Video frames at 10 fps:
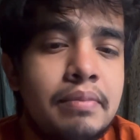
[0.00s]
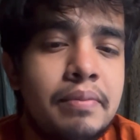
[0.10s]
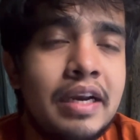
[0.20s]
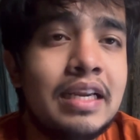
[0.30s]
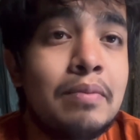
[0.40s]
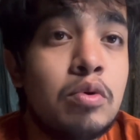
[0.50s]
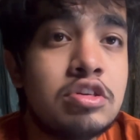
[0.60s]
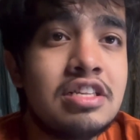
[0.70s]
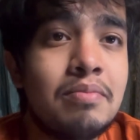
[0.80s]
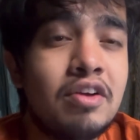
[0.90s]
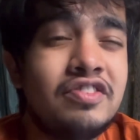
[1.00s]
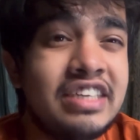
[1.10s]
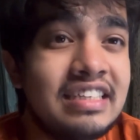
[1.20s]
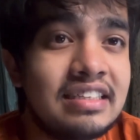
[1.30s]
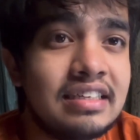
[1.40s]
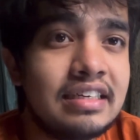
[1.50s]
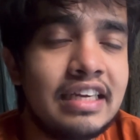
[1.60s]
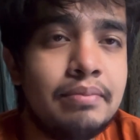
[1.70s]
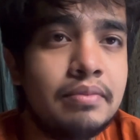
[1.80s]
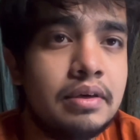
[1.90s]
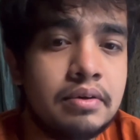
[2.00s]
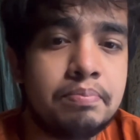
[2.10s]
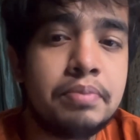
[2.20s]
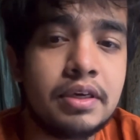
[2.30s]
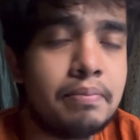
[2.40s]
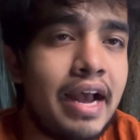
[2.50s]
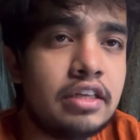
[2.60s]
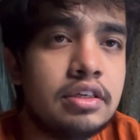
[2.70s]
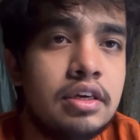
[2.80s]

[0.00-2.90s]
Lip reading: He made the most number of changes in the team per match.